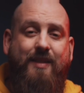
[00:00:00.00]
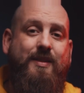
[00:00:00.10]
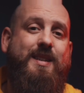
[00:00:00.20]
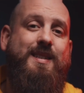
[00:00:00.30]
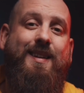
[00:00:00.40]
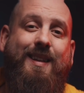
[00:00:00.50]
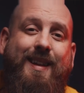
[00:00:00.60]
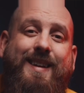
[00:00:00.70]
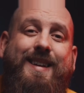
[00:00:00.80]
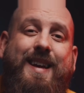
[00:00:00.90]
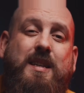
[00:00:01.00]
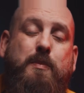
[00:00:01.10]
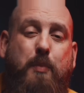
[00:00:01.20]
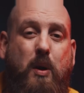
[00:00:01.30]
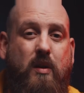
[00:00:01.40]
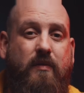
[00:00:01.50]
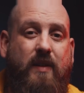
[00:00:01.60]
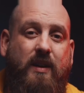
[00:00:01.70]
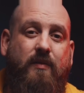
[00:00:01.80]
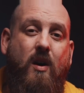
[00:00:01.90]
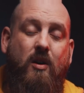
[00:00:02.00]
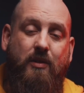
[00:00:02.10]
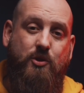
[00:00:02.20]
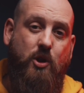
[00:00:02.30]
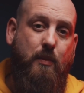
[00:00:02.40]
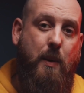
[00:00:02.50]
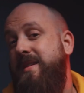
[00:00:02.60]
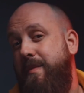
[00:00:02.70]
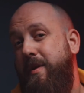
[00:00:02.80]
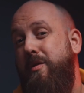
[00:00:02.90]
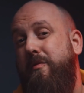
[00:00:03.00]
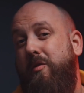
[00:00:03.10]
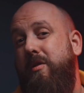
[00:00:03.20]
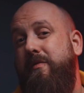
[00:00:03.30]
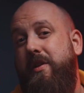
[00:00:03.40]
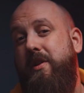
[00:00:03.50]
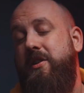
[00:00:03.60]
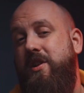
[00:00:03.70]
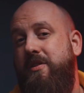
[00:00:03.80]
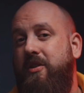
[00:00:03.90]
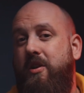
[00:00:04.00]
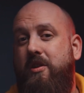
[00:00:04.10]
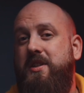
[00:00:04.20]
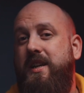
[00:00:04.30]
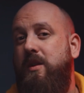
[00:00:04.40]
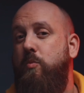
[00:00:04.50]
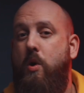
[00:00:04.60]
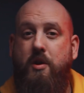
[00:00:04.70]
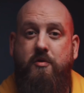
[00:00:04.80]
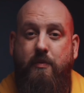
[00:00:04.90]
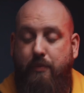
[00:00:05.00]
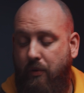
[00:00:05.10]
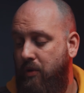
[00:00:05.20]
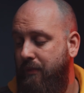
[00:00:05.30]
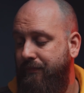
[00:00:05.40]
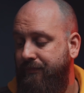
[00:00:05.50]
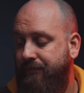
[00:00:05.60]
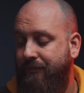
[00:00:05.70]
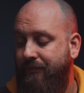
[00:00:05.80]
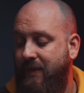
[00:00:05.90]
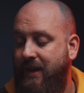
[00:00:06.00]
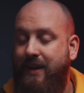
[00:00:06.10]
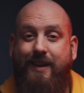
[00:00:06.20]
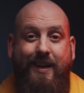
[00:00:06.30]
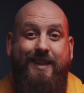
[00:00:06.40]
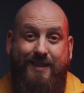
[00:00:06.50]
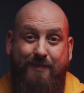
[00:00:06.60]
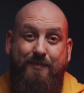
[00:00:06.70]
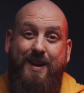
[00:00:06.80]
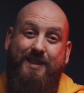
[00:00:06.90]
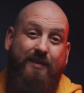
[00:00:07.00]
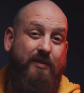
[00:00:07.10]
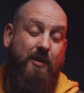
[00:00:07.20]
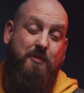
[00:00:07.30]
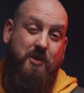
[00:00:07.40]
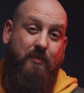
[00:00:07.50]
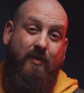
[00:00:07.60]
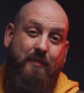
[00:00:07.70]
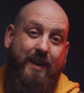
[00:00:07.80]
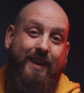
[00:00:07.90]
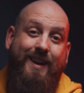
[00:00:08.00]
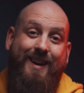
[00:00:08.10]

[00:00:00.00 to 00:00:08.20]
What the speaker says: this little light is perfect for on the job. Now, my overall verdict on the Godox AD100 Pro, it's a massive thumbs up from me.